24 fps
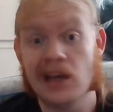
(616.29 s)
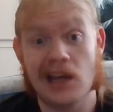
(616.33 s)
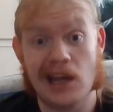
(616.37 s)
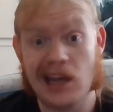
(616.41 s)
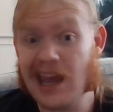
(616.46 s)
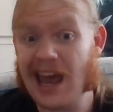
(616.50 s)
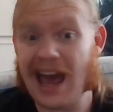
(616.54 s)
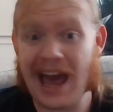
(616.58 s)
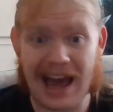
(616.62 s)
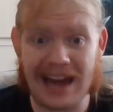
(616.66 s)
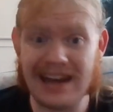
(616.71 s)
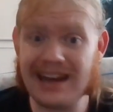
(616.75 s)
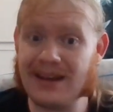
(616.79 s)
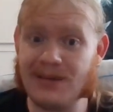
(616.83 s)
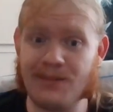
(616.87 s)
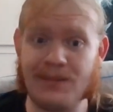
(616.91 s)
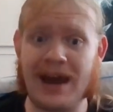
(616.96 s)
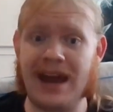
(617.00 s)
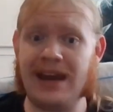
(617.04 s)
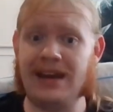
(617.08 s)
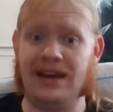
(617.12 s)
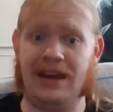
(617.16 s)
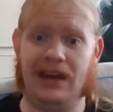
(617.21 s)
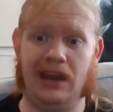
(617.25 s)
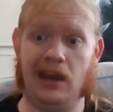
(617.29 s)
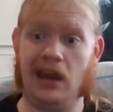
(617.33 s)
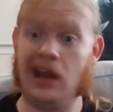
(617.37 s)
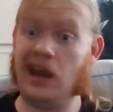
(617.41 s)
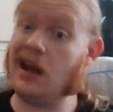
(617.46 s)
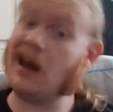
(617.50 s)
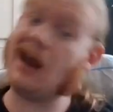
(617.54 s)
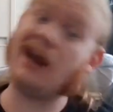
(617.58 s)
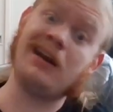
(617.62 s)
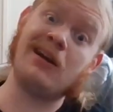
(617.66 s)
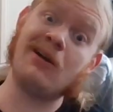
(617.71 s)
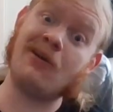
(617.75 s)
Yeah, I didn't mind it,
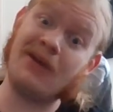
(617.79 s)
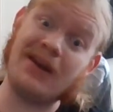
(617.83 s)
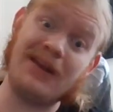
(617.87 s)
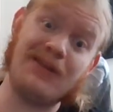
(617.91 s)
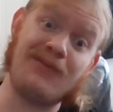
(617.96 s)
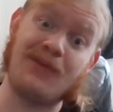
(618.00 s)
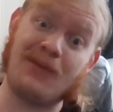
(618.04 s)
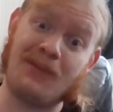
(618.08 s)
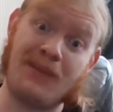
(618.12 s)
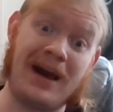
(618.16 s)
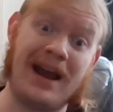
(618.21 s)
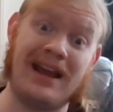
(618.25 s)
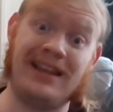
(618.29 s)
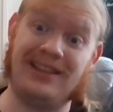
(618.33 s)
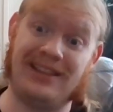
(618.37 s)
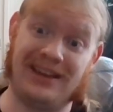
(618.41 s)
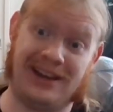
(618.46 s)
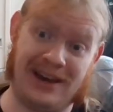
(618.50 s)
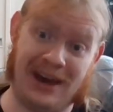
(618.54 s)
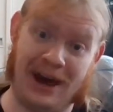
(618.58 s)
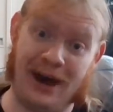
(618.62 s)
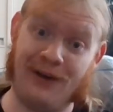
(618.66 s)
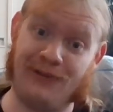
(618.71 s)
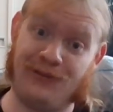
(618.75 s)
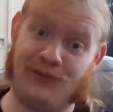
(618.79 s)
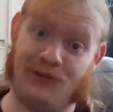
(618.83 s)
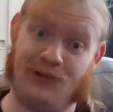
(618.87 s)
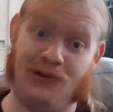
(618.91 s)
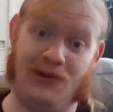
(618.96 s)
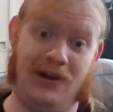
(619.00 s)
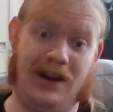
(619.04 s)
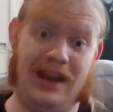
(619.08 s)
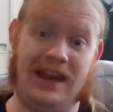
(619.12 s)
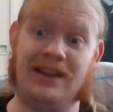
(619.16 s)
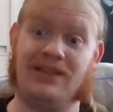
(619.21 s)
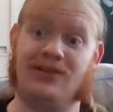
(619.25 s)
and I don't even mind the
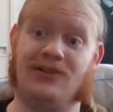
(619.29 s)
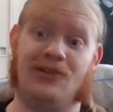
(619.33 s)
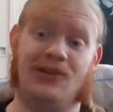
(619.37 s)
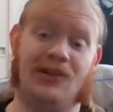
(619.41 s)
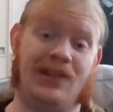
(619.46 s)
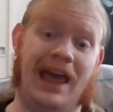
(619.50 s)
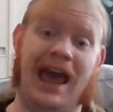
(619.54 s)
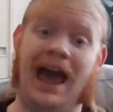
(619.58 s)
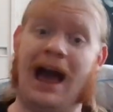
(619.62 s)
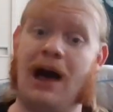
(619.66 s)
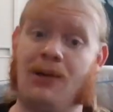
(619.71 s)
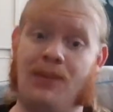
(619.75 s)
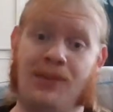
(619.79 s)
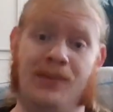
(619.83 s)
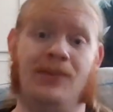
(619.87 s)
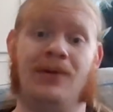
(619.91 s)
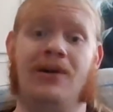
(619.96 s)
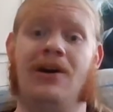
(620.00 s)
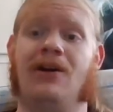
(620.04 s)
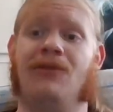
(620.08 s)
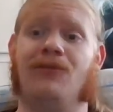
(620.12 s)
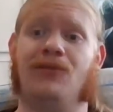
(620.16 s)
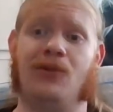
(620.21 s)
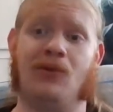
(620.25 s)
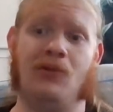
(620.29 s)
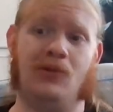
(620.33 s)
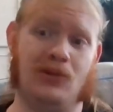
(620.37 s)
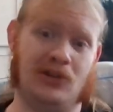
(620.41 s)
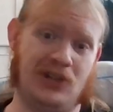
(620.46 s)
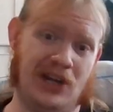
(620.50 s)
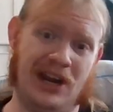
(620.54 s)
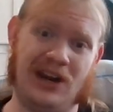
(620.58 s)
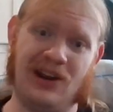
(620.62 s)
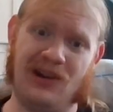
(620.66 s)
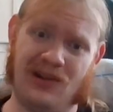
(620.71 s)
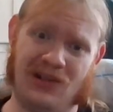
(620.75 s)
cover either, the album cover,
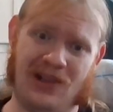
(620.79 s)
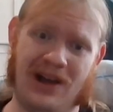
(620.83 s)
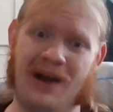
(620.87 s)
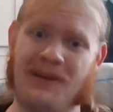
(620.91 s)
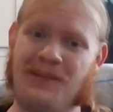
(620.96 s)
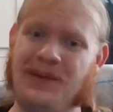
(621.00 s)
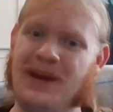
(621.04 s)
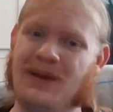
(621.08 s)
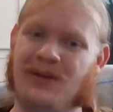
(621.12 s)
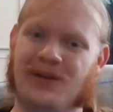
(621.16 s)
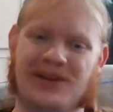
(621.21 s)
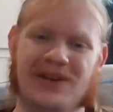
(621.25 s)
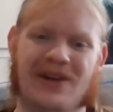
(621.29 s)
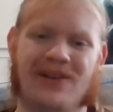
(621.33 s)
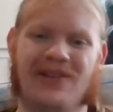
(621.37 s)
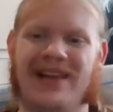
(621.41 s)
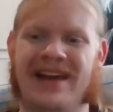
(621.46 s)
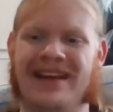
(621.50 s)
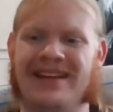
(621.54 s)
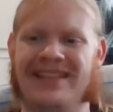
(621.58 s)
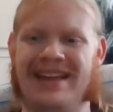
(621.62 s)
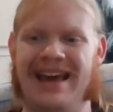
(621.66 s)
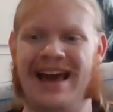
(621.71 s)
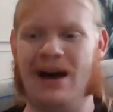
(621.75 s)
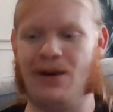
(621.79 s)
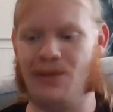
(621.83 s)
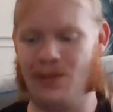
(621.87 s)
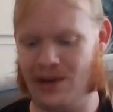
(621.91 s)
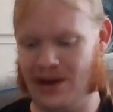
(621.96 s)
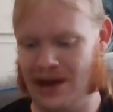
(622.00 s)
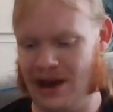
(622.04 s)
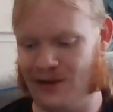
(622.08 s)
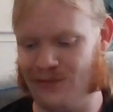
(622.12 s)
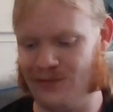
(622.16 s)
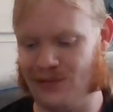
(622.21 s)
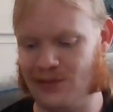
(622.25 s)
which I know a lot of people don't like the album
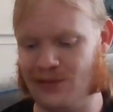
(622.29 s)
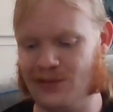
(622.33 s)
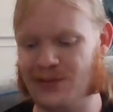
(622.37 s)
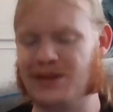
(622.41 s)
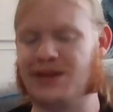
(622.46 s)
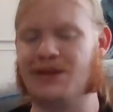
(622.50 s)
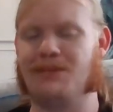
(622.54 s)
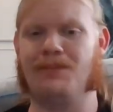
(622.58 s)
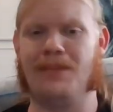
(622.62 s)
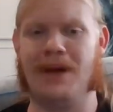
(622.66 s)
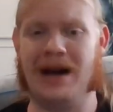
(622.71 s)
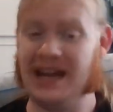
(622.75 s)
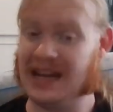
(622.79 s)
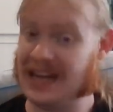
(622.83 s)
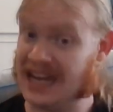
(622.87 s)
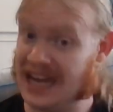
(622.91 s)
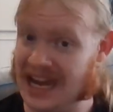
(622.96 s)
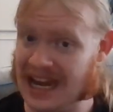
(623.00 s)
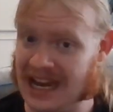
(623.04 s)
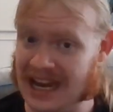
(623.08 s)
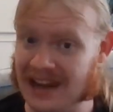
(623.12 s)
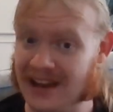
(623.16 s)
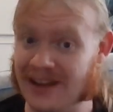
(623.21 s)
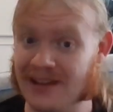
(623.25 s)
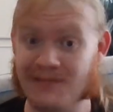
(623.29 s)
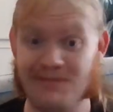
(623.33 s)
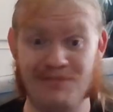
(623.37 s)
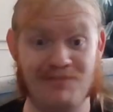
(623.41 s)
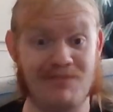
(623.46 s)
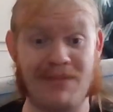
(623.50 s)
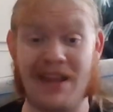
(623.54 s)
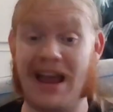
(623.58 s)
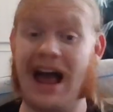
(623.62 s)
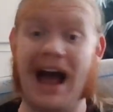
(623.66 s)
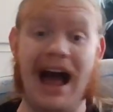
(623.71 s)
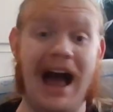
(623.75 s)
cover with the monkey.
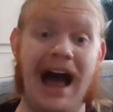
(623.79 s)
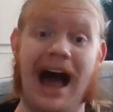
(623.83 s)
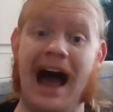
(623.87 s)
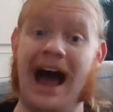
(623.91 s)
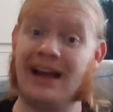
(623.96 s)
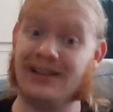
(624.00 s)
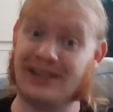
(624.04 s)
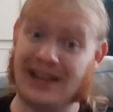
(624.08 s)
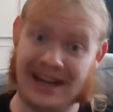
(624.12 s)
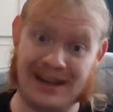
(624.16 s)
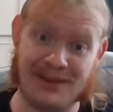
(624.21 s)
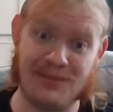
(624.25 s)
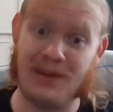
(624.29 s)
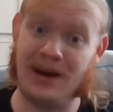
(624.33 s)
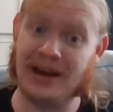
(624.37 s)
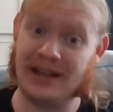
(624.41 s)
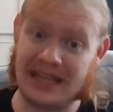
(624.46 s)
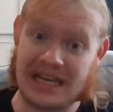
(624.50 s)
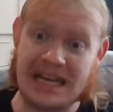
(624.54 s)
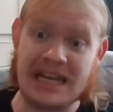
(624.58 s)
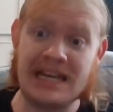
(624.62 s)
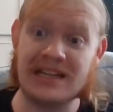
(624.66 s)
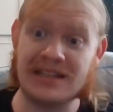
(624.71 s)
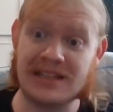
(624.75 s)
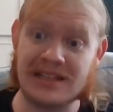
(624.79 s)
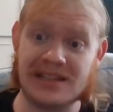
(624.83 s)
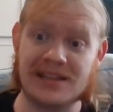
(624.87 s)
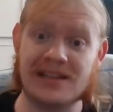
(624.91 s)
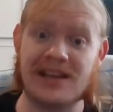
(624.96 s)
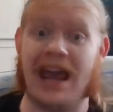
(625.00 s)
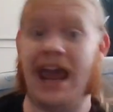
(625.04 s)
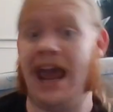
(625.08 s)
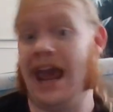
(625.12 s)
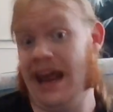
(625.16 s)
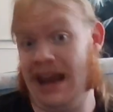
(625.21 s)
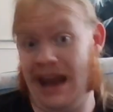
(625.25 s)
I like monkeys
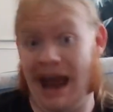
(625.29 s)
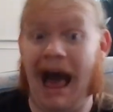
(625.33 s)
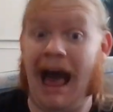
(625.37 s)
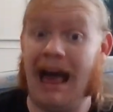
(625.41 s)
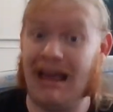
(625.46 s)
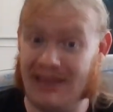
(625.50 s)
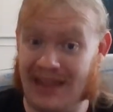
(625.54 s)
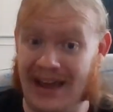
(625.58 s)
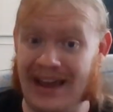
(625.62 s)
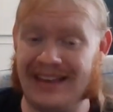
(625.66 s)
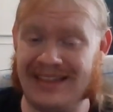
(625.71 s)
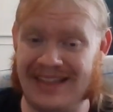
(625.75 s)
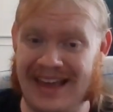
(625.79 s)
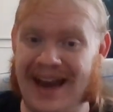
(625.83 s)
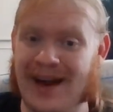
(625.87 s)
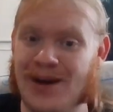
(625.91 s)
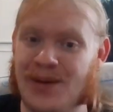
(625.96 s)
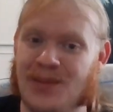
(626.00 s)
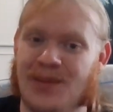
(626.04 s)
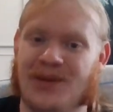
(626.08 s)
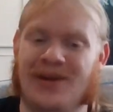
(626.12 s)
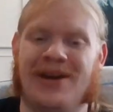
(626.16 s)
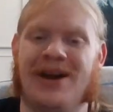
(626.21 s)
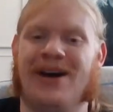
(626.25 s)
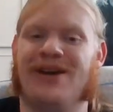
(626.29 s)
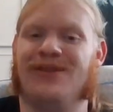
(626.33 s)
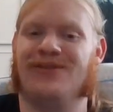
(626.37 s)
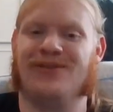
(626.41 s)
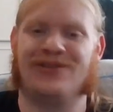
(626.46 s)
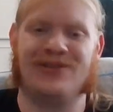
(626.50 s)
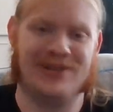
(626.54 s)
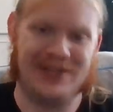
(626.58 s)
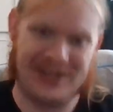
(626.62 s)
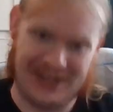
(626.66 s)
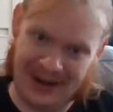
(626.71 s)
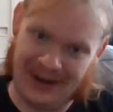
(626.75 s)
and I like the album
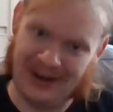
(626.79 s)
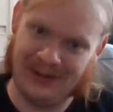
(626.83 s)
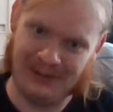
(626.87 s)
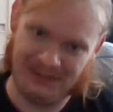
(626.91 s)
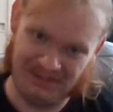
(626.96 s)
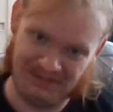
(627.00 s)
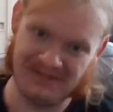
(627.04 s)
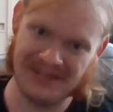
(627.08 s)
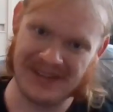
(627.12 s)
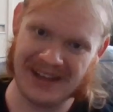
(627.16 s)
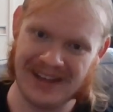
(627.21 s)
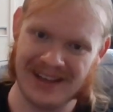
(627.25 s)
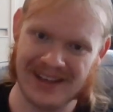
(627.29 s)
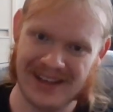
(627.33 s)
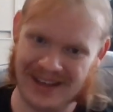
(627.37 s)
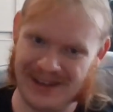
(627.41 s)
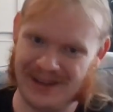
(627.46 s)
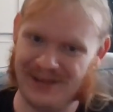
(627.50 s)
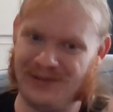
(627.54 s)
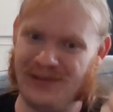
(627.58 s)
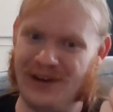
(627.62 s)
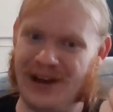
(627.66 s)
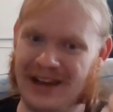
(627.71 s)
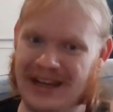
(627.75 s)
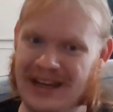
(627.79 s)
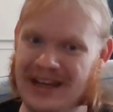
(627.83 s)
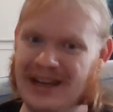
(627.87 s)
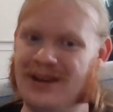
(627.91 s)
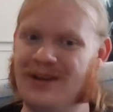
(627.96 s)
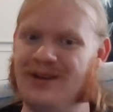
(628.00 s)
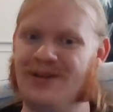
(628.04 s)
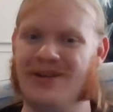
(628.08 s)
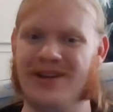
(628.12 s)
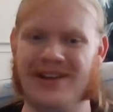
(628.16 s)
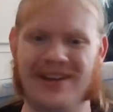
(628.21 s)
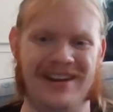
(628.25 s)
cover, so fuck
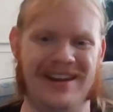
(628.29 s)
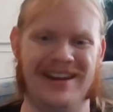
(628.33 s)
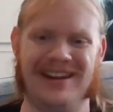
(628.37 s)
you.